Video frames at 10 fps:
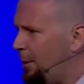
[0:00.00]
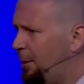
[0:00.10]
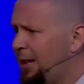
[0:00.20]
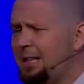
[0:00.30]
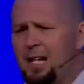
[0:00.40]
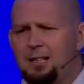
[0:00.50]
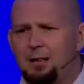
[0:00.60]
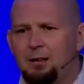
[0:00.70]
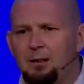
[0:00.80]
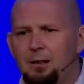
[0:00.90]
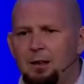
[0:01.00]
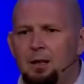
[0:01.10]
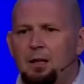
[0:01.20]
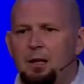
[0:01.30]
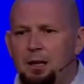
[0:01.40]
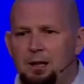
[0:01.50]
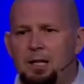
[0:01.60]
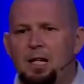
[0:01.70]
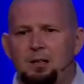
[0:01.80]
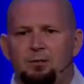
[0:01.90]
but it doesn't. It
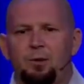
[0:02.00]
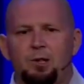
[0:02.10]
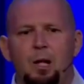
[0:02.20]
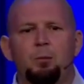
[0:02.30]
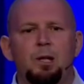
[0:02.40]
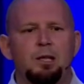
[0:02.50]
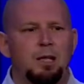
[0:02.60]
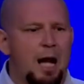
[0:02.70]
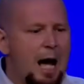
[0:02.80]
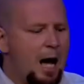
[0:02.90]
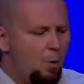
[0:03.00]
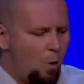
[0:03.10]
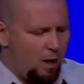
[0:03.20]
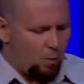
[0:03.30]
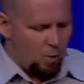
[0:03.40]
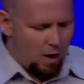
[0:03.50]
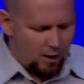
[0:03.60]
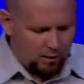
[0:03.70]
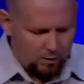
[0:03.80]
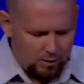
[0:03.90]
doesn't. For some reason, I want to
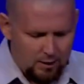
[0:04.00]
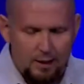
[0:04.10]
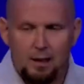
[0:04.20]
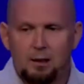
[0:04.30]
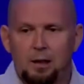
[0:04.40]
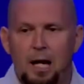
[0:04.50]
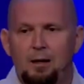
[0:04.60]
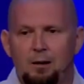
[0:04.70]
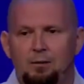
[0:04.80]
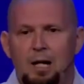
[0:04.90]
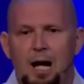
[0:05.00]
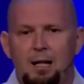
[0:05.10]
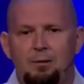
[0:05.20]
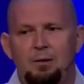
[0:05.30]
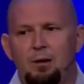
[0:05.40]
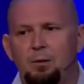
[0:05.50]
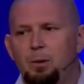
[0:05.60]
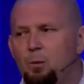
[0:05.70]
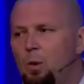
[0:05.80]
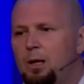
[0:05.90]
walk in the light of God. I've never
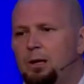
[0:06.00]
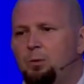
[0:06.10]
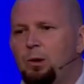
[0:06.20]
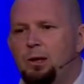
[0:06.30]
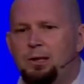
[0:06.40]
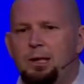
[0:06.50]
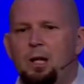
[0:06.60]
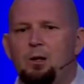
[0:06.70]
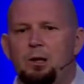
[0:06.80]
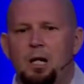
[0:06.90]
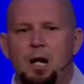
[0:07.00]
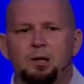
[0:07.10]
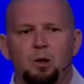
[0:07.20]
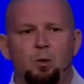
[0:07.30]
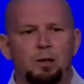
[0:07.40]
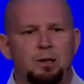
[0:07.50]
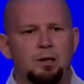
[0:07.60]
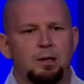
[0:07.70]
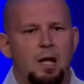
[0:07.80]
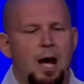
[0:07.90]
been one that's really scared of the
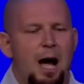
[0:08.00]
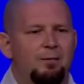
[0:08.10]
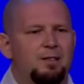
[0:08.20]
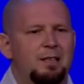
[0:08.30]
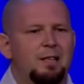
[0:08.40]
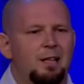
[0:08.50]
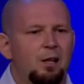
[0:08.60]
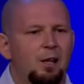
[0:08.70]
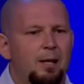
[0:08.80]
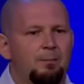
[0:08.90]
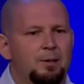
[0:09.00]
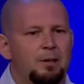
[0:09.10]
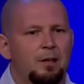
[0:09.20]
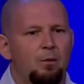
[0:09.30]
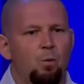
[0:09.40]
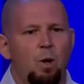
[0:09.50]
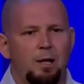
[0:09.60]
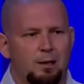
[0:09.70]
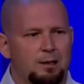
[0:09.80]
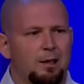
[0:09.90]
consequences. I've seen a glimpse of what
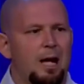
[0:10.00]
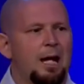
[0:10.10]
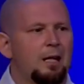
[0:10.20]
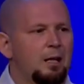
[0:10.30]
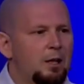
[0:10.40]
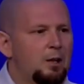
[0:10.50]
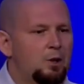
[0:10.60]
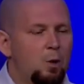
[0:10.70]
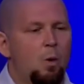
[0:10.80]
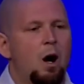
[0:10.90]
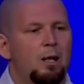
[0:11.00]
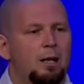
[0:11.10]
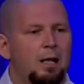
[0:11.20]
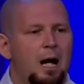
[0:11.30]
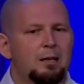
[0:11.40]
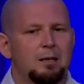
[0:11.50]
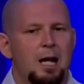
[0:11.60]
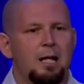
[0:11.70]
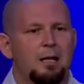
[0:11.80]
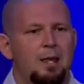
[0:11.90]
it's like to walk in God's
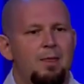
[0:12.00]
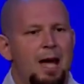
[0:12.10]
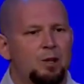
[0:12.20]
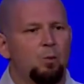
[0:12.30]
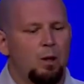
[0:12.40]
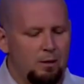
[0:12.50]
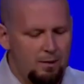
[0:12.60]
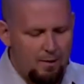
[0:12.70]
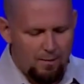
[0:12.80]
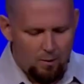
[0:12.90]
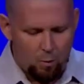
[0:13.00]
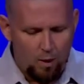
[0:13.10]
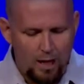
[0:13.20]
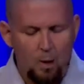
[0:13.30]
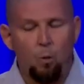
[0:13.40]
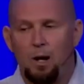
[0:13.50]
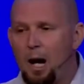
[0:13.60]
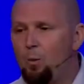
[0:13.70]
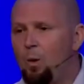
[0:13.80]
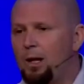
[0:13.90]
light, and that's what, what, I, what
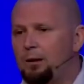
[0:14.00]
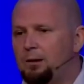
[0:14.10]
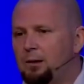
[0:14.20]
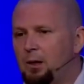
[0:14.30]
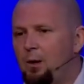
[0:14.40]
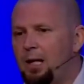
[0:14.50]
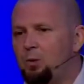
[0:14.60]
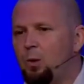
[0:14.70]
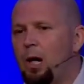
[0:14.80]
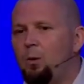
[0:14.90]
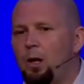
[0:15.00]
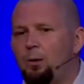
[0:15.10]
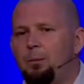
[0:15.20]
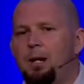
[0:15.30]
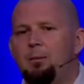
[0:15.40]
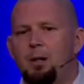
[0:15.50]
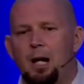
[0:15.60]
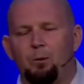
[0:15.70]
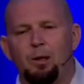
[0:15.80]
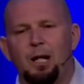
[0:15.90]
I want you know, that's where I want to remain, but
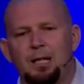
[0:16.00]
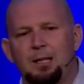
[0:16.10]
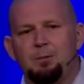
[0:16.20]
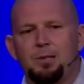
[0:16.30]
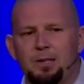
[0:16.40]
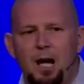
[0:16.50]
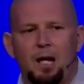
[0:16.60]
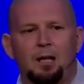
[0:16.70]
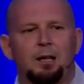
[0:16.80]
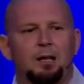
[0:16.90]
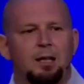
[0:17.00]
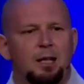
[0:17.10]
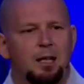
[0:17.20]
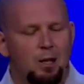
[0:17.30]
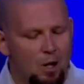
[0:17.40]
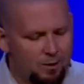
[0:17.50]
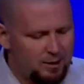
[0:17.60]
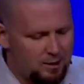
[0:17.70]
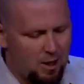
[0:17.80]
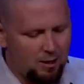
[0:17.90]
I realize I'm stuck in all
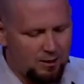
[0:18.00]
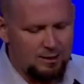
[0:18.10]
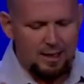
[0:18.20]
these darkness